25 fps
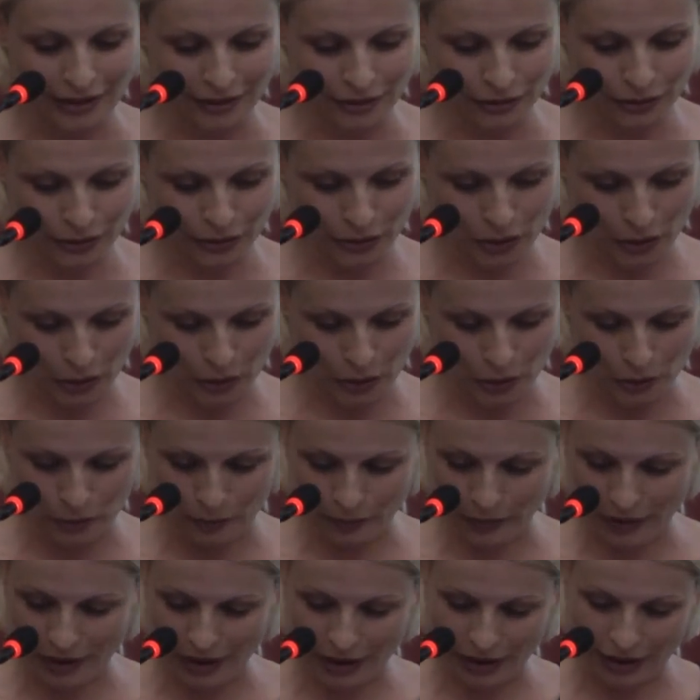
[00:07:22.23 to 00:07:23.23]
So,
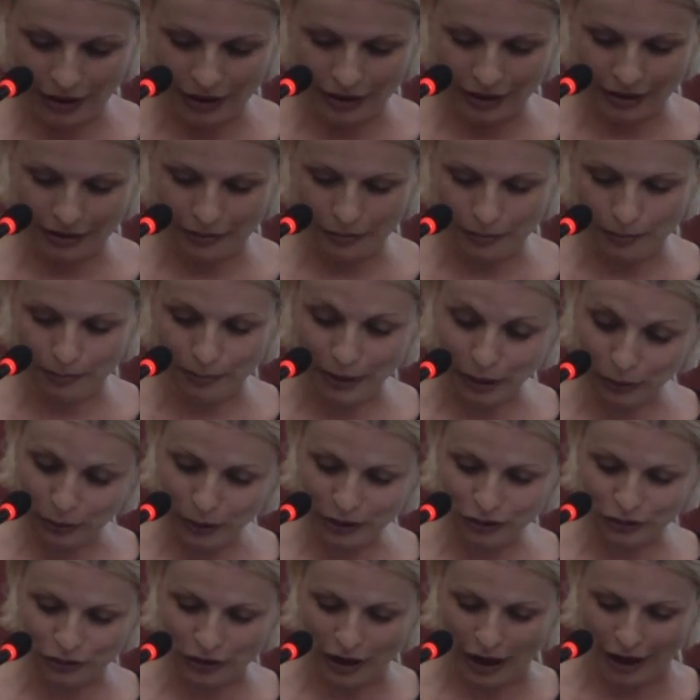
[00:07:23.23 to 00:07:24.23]
but
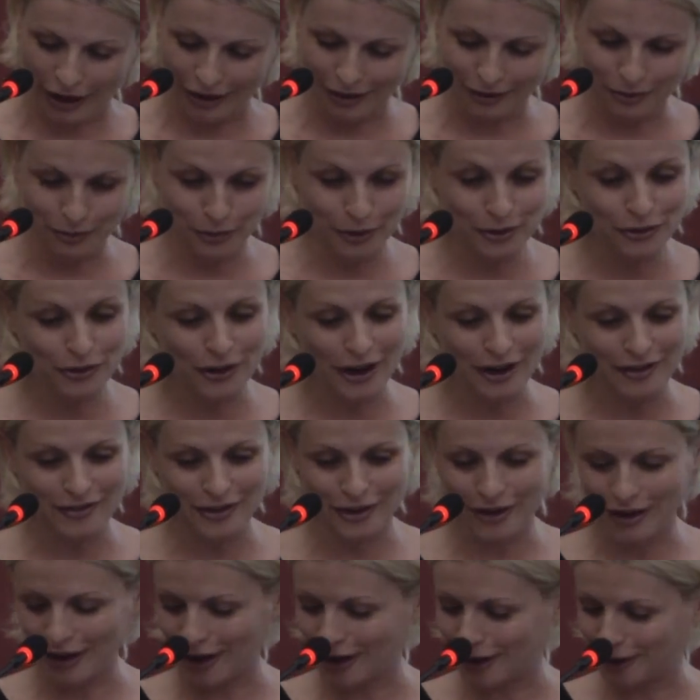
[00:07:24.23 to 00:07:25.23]
we try
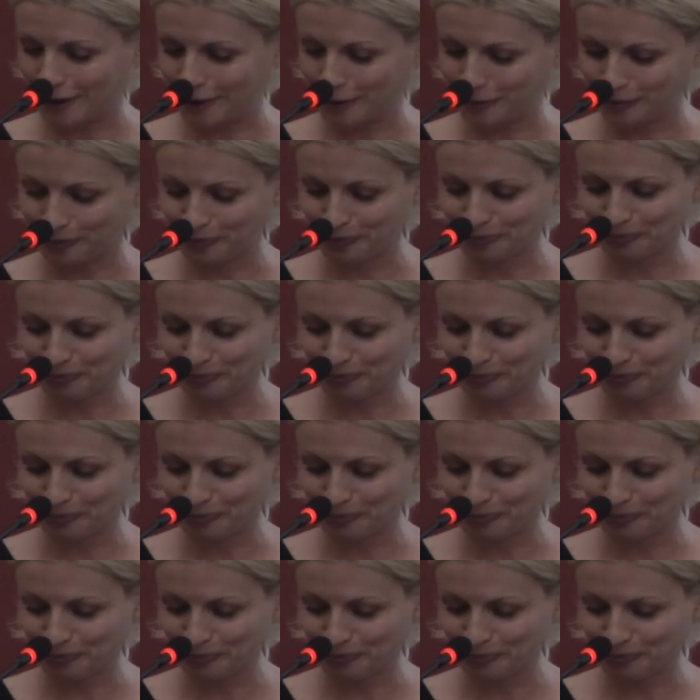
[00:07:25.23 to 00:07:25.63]
very hard.